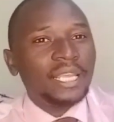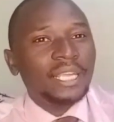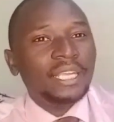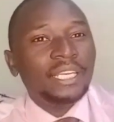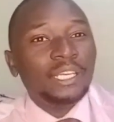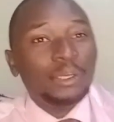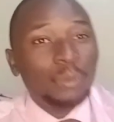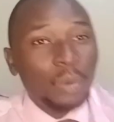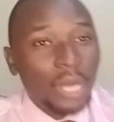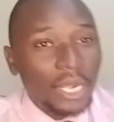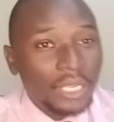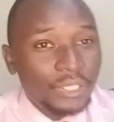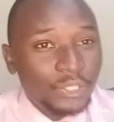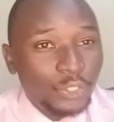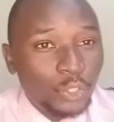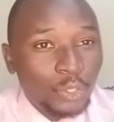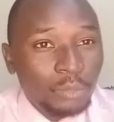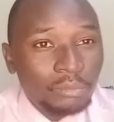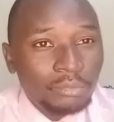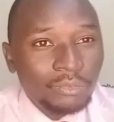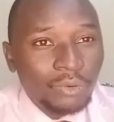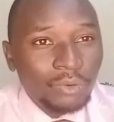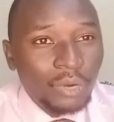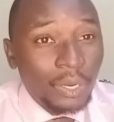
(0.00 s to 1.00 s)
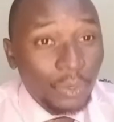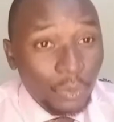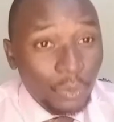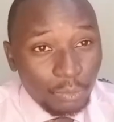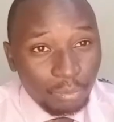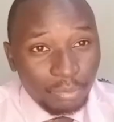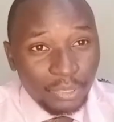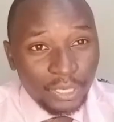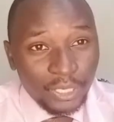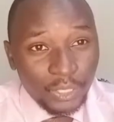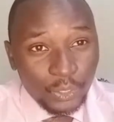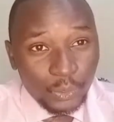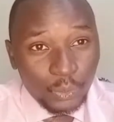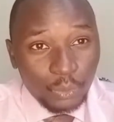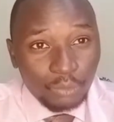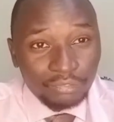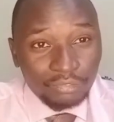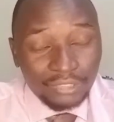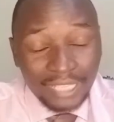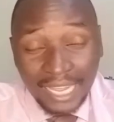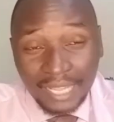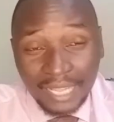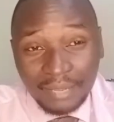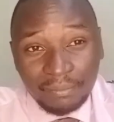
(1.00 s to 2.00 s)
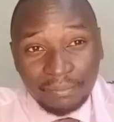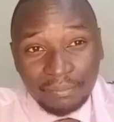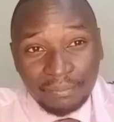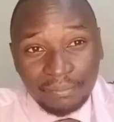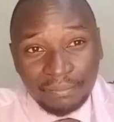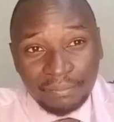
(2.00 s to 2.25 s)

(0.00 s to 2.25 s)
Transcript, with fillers: in one job for a long period of time.